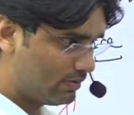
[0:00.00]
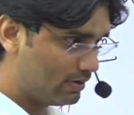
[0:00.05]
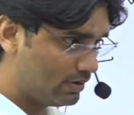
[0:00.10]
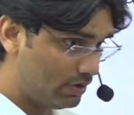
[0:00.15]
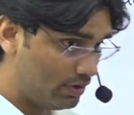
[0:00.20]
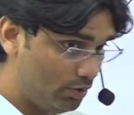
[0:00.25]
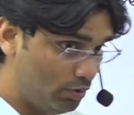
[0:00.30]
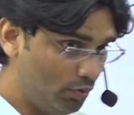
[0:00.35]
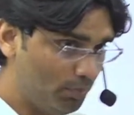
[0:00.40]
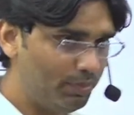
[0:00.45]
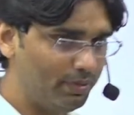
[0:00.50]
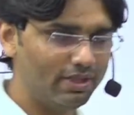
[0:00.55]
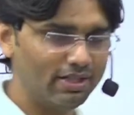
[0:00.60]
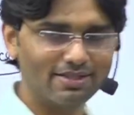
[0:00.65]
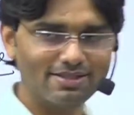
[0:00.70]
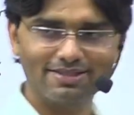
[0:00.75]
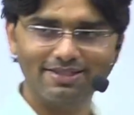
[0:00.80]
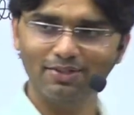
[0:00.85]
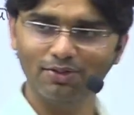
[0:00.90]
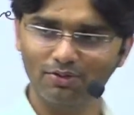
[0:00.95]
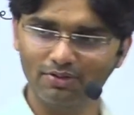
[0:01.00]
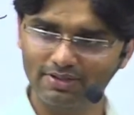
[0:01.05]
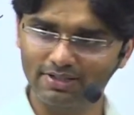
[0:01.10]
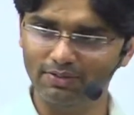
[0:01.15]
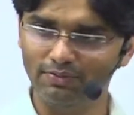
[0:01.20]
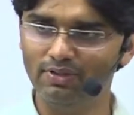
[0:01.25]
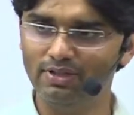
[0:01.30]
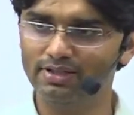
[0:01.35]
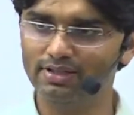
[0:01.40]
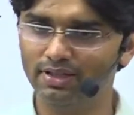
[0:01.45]
UPSC or
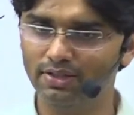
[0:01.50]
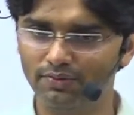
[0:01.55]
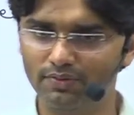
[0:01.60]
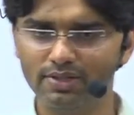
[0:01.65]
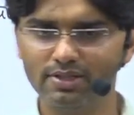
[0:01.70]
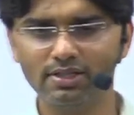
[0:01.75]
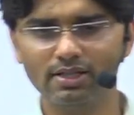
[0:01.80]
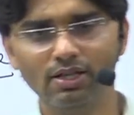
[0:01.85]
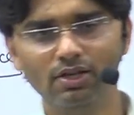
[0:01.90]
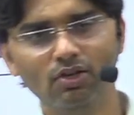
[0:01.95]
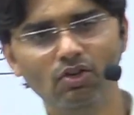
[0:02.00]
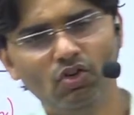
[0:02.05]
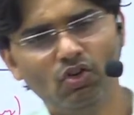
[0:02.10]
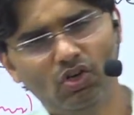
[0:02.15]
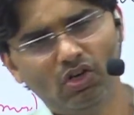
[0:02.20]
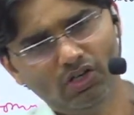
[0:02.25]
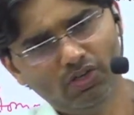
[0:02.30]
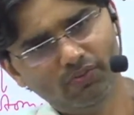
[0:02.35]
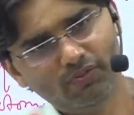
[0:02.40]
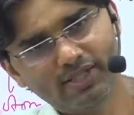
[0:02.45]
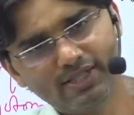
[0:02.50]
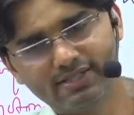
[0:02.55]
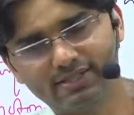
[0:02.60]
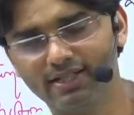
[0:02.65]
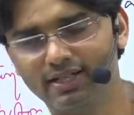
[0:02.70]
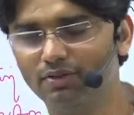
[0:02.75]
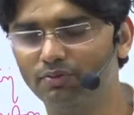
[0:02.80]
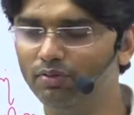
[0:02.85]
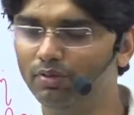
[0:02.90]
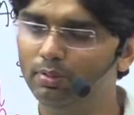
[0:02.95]
civil service, always
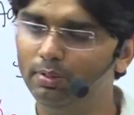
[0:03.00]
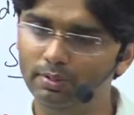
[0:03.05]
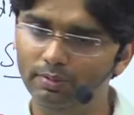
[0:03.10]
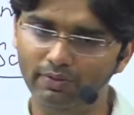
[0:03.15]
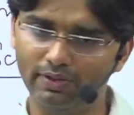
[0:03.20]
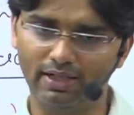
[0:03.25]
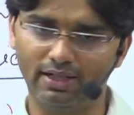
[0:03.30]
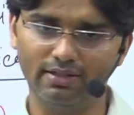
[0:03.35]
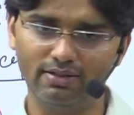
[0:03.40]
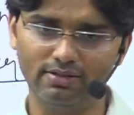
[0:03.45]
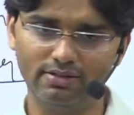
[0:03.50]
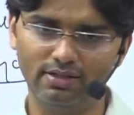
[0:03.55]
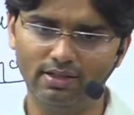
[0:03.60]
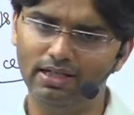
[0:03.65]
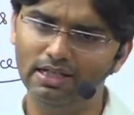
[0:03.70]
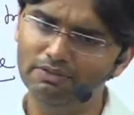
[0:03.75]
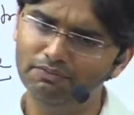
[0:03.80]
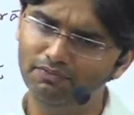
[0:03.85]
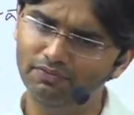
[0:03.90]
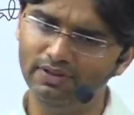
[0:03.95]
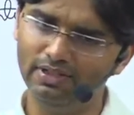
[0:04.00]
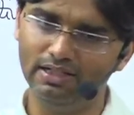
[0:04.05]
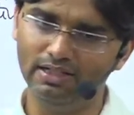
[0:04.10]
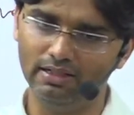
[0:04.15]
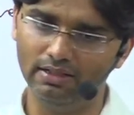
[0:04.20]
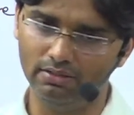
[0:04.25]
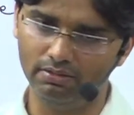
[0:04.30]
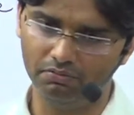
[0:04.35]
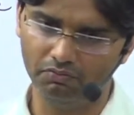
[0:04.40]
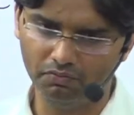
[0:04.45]
there will be vacancy every
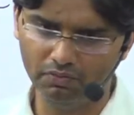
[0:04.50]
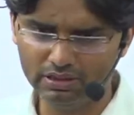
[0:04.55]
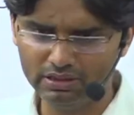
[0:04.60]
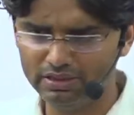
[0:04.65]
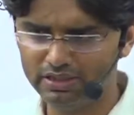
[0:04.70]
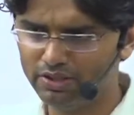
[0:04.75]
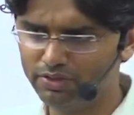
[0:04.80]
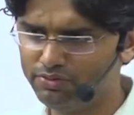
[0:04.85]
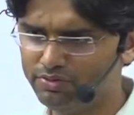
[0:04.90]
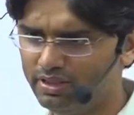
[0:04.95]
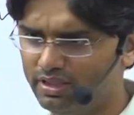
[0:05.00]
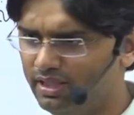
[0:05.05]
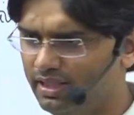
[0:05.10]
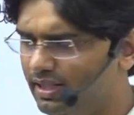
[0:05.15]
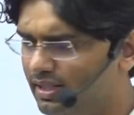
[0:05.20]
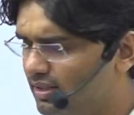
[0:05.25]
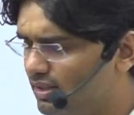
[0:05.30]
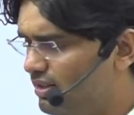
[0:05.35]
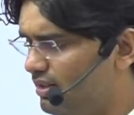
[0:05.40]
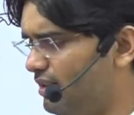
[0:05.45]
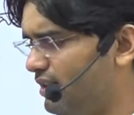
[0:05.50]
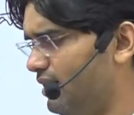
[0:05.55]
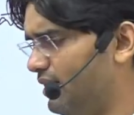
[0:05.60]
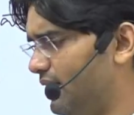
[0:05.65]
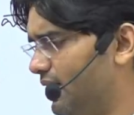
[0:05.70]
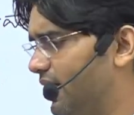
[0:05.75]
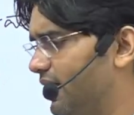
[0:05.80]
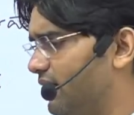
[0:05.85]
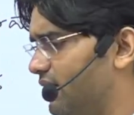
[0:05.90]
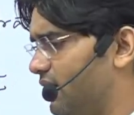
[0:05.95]
year, 1,800,
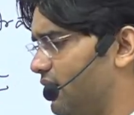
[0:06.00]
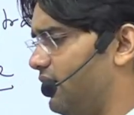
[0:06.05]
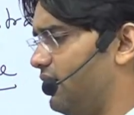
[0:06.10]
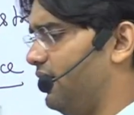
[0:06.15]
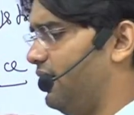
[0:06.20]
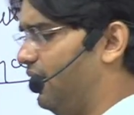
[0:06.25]
900